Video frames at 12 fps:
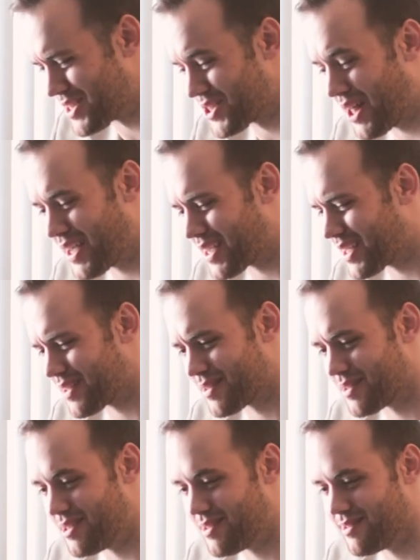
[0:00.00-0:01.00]
it's like
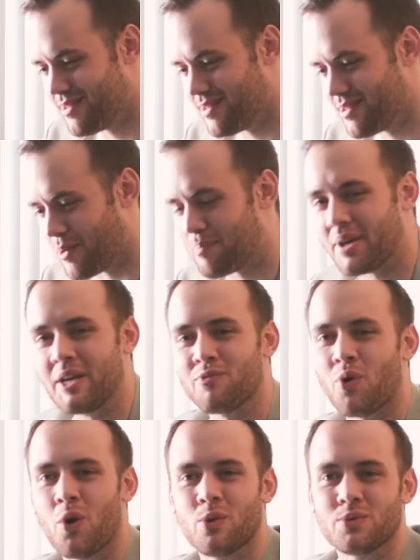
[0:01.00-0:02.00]
you know Pete
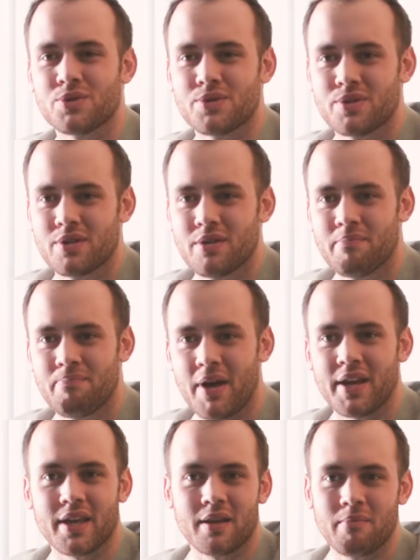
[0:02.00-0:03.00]
Rose
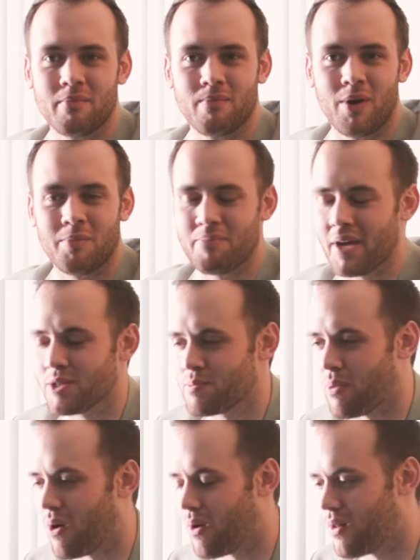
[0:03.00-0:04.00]
betting in, on
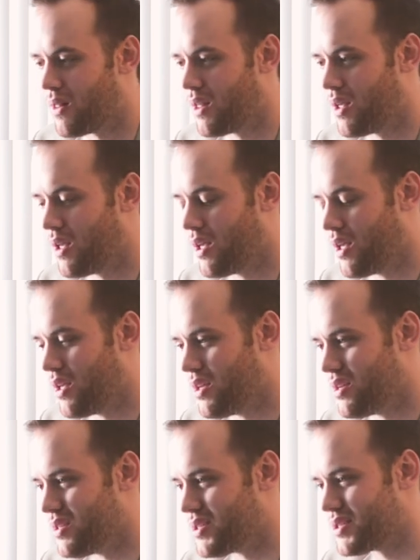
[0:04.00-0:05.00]
baseball.
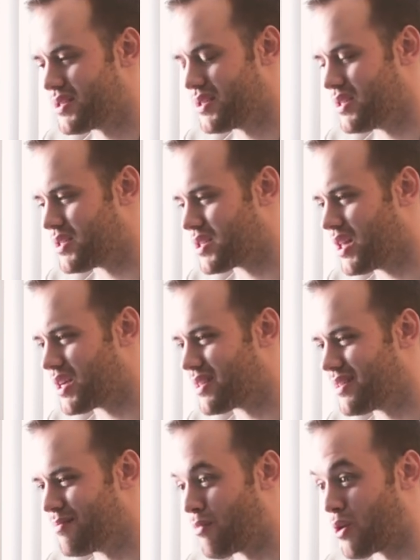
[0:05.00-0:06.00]
It's it's like
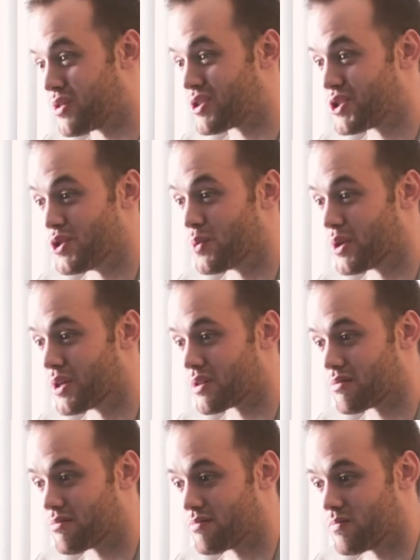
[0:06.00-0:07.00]
Martha Stewart
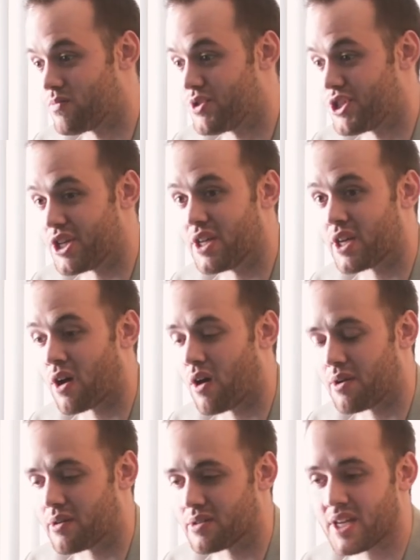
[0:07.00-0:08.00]
cheating on her